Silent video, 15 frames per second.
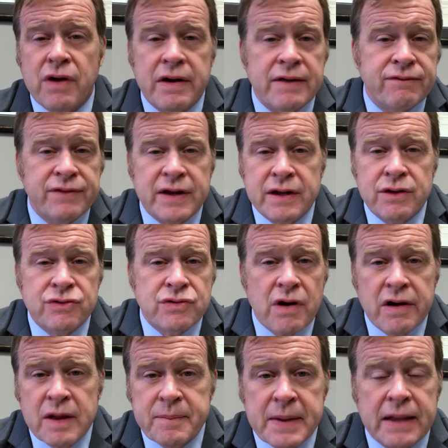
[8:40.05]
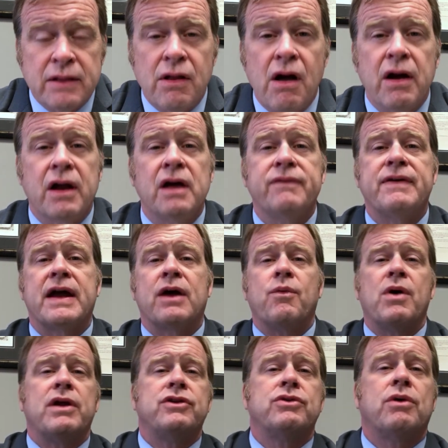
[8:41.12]
video's already been long enough. I don't
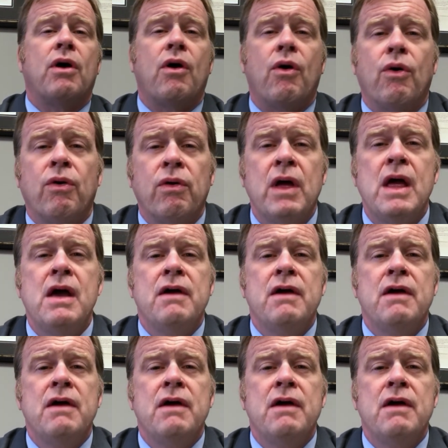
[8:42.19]
want to do a whole